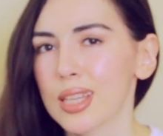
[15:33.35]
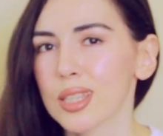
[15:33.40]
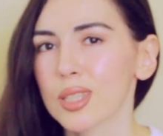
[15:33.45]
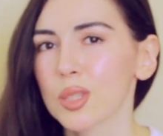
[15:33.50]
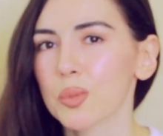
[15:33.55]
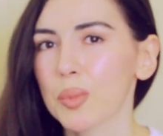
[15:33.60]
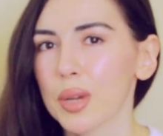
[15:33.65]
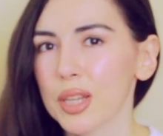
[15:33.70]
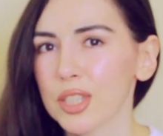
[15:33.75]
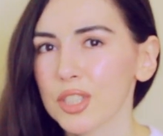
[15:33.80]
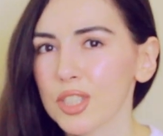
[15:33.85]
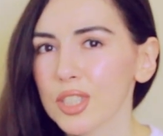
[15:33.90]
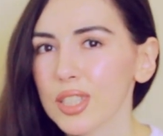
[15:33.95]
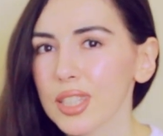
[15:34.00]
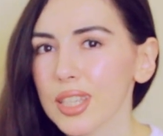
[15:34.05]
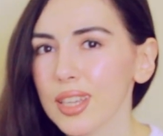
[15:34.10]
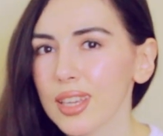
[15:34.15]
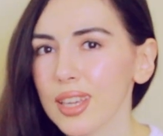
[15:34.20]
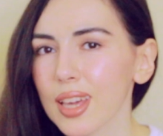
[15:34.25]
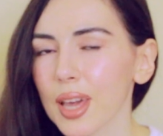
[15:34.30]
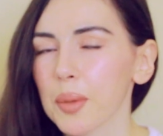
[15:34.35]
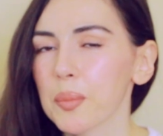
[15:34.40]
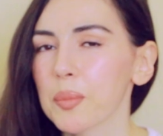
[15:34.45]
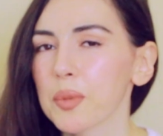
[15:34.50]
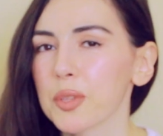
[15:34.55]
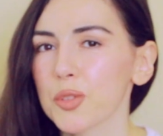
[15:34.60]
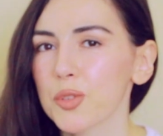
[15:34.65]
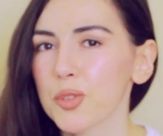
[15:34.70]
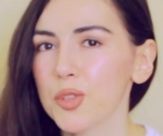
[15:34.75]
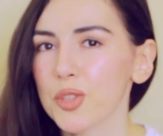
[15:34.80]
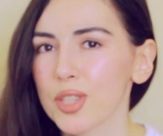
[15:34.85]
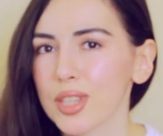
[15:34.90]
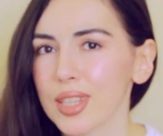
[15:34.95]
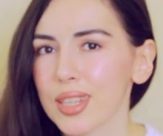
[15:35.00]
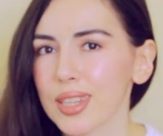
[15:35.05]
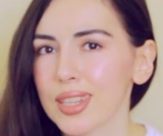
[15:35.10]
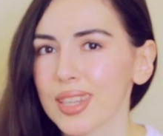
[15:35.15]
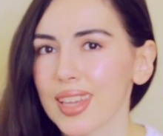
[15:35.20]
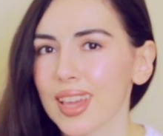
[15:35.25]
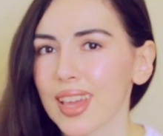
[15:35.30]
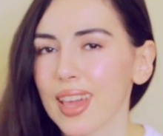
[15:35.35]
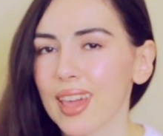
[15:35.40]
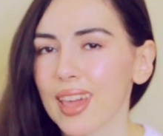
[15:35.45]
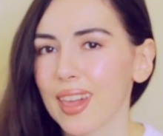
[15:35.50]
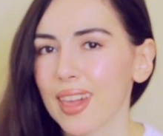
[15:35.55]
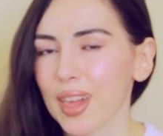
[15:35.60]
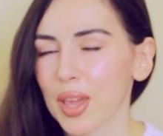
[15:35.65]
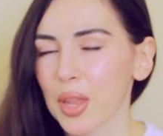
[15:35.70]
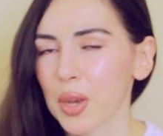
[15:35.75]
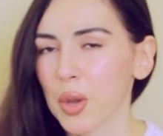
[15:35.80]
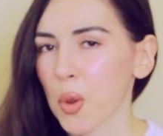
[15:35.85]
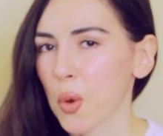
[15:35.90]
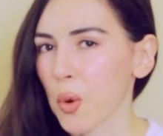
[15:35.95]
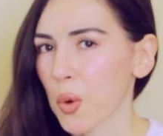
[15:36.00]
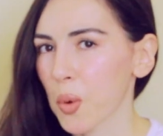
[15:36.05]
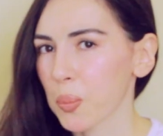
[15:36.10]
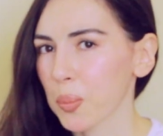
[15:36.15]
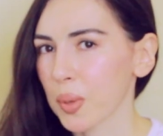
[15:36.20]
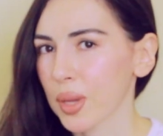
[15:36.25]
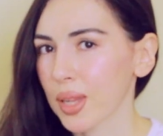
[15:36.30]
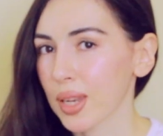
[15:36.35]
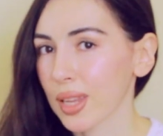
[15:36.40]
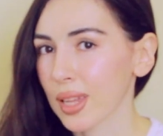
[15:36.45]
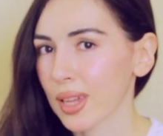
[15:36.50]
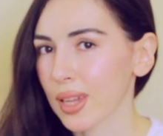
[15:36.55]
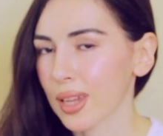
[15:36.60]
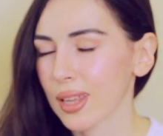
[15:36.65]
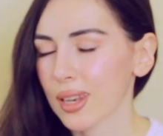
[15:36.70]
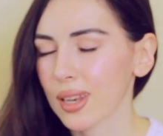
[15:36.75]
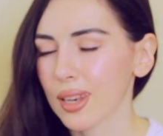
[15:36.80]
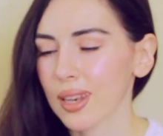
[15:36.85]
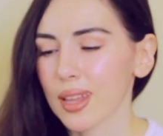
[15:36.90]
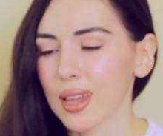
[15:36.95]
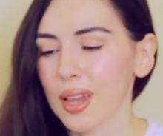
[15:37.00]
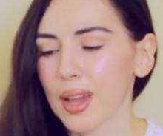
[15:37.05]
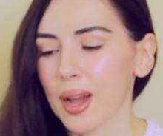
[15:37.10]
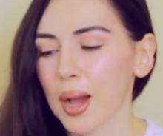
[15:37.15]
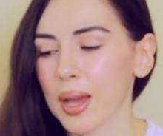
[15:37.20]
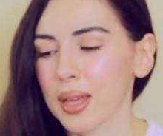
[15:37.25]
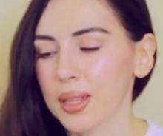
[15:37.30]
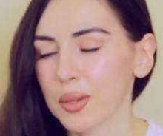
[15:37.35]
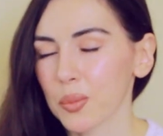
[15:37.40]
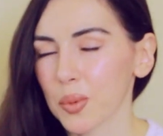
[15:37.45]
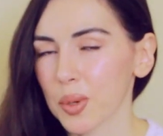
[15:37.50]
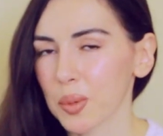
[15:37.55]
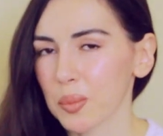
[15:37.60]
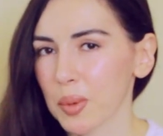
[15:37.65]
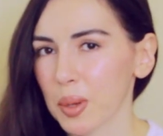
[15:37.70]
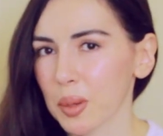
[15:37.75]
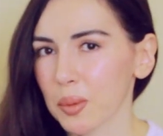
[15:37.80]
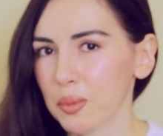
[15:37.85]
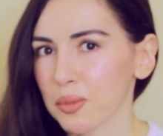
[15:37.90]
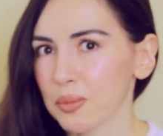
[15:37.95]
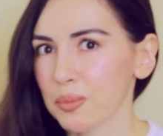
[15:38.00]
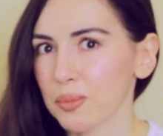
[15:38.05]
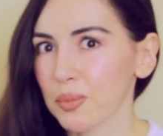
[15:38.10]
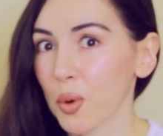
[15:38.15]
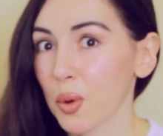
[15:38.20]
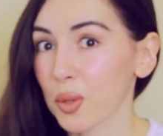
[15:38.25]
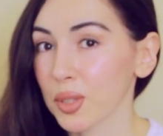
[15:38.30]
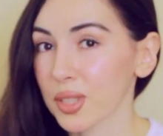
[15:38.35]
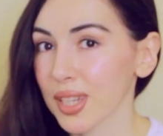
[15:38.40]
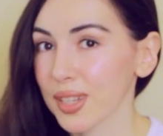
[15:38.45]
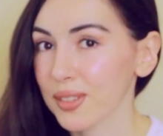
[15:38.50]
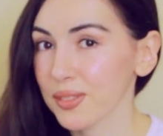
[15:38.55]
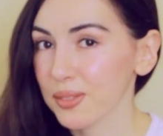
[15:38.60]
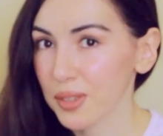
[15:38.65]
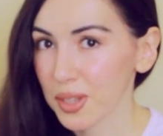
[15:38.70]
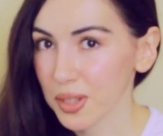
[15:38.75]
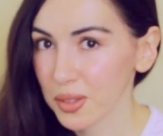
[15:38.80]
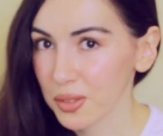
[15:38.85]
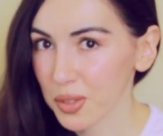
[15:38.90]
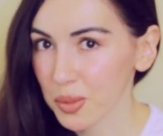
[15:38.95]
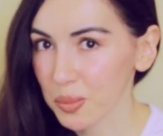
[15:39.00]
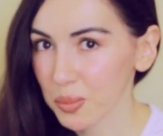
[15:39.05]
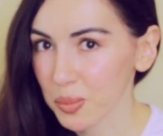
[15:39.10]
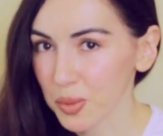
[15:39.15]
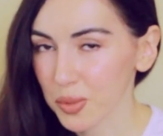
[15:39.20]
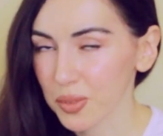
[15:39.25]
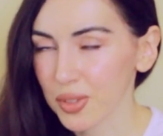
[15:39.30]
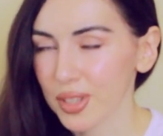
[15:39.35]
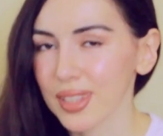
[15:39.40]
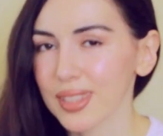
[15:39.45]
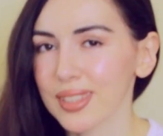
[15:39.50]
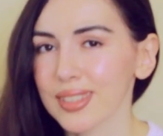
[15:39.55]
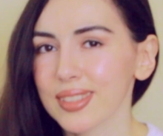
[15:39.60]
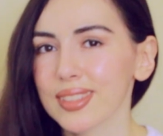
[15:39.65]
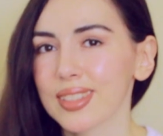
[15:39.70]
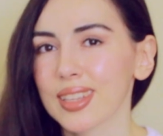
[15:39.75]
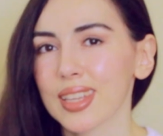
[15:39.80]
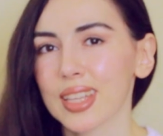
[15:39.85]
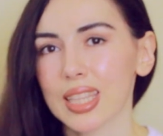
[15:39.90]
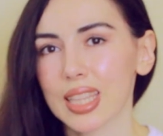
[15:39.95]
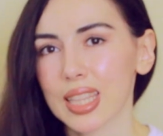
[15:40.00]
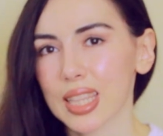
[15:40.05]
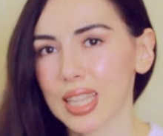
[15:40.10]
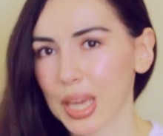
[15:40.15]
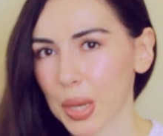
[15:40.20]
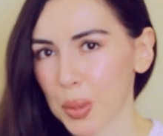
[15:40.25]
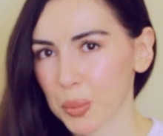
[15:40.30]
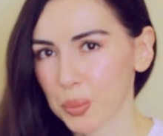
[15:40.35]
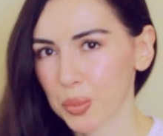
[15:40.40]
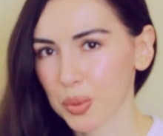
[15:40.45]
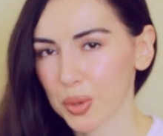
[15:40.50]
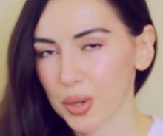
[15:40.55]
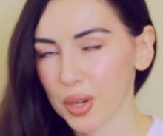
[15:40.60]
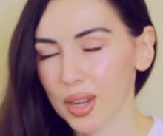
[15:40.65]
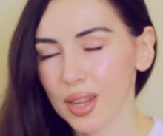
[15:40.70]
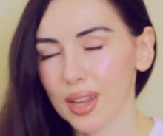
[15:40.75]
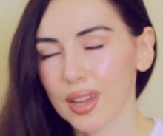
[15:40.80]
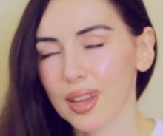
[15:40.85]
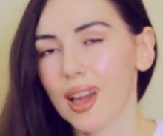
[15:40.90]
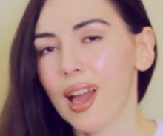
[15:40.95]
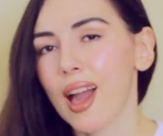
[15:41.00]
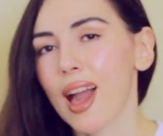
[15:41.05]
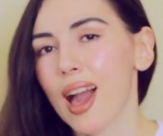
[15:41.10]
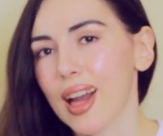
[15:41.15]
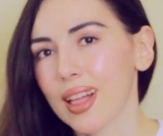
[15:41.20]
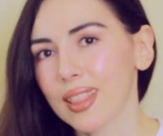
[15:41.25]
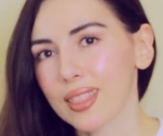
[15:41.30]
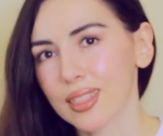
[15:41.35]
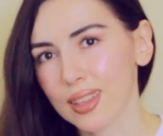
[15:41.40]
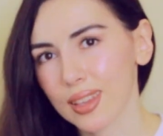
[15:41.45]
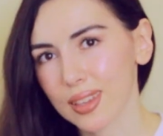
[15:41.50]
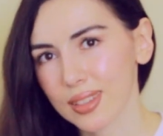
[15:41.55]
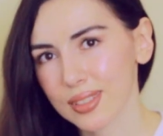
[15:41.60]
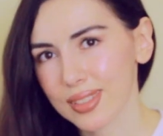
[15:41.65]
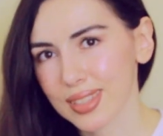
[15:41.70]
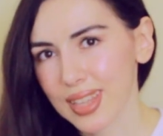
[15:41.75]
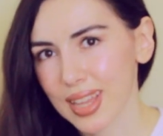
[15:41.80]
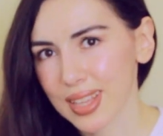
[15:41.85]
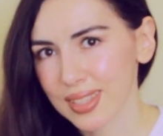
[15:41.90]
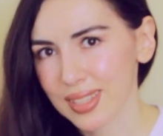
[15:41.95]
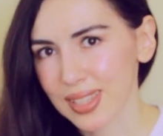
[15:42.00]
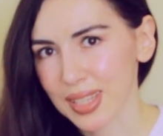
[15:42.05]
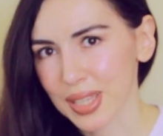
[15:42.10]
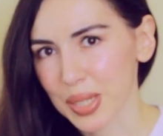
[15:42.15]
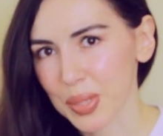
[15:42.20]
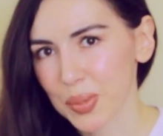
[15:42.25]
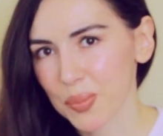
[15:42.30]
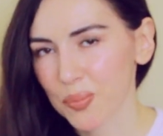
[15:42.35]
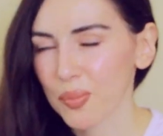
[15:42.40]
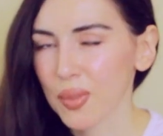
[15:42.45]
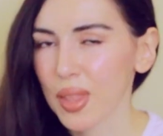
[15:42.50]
Especially, I'm interested in your opinion in one of my all-time favorite movies, The Emperor and the Assassin.